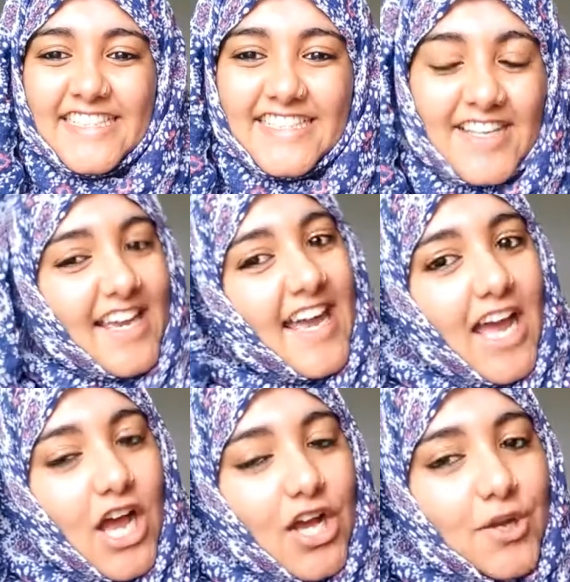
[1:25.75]
So yeah,
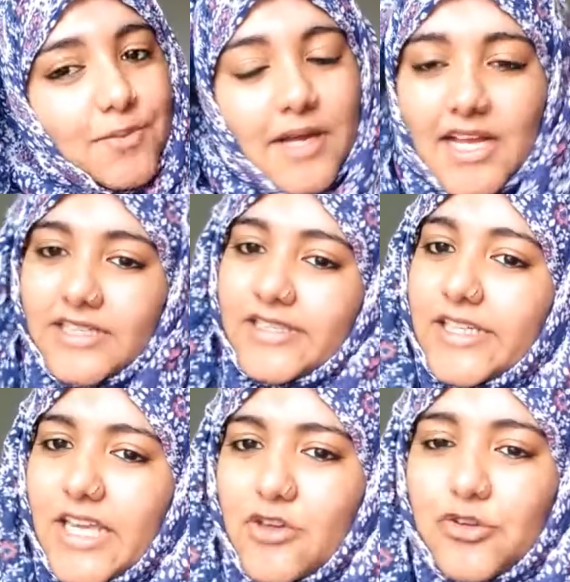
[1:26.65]
and
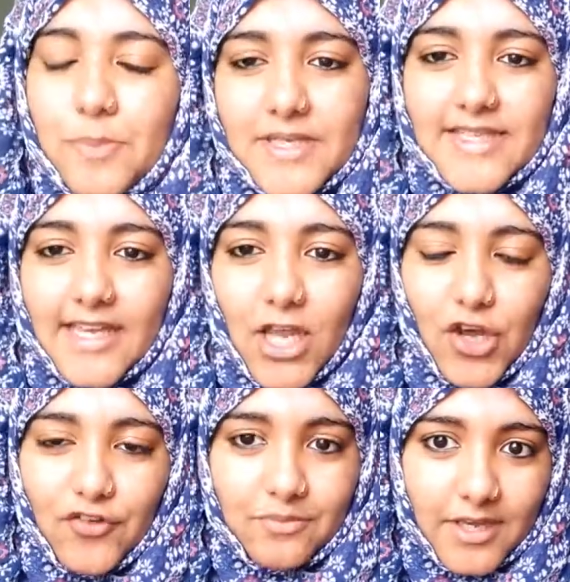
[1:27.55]
here you'll be seeing a
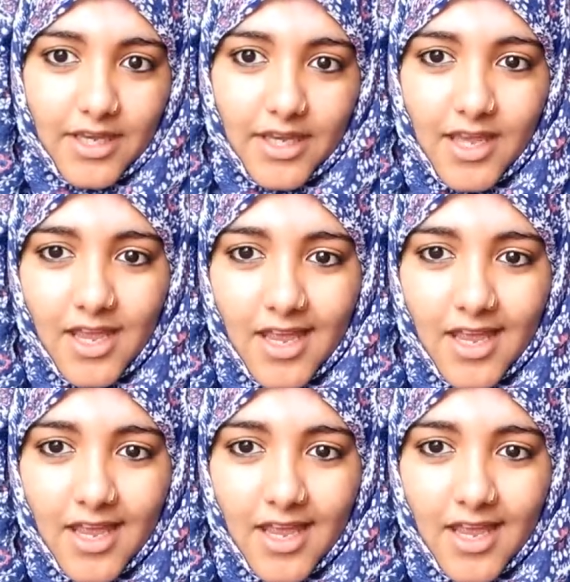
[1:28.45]
lot of me.